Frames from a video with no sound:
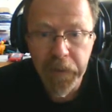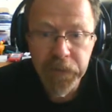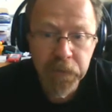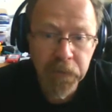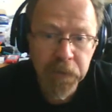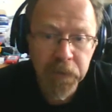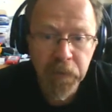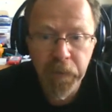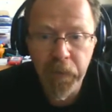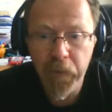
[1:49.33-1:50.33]

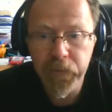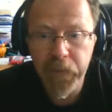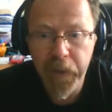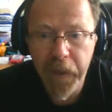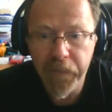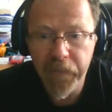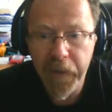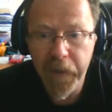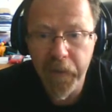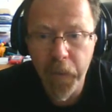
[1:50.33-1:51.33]
Student will also have
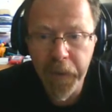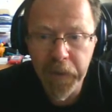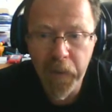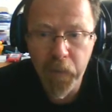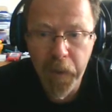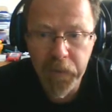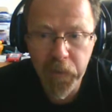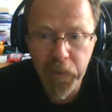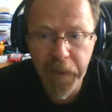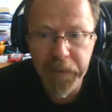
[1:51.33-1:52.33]
a weekly
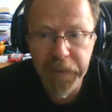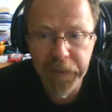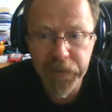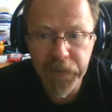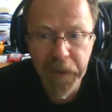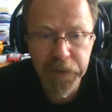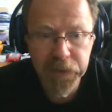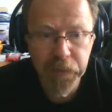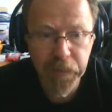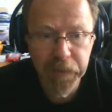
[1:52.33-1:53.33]
one-on-one -on -one
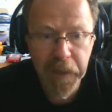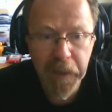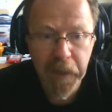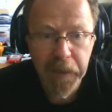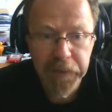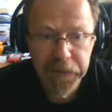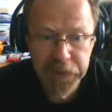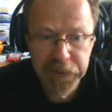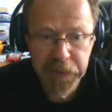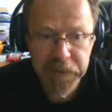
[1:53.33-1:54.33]
interaction with a
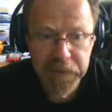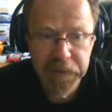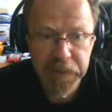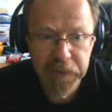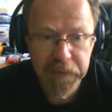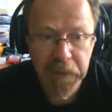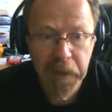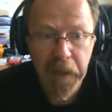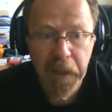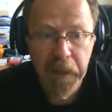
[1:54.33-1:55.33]
teaching assistant.
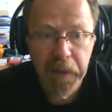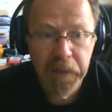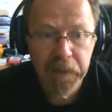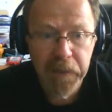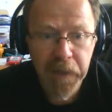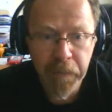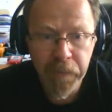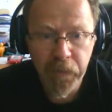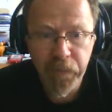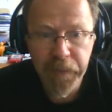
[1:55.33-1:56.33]
The
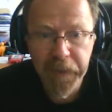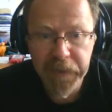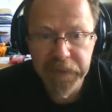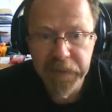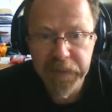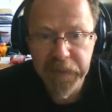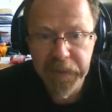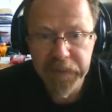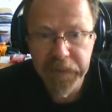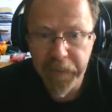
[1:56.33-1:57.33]
number of places
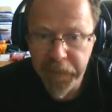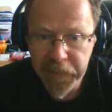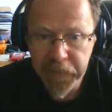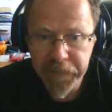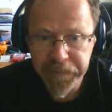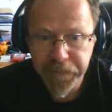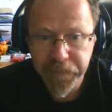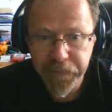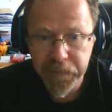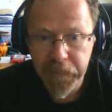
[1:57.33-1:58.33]
is limited
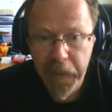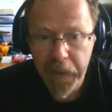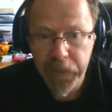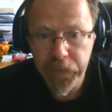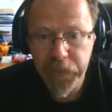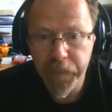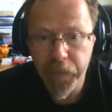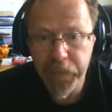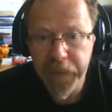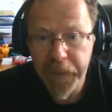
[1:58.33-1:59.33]
to
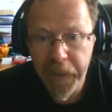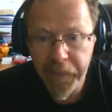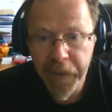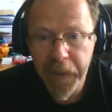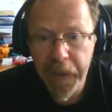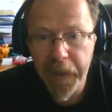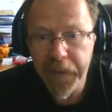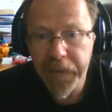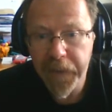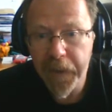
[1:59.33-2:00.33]
support dynamic
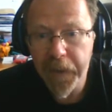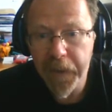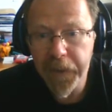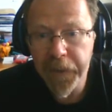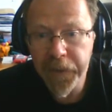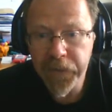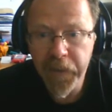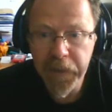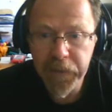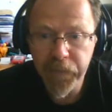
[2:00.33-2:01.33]
and
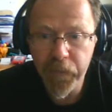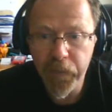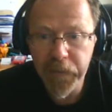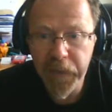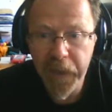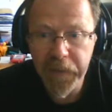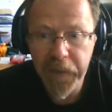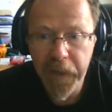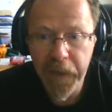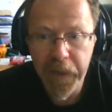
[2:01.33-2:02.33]
interactive
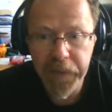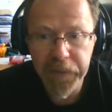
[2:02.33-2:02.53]
online uh,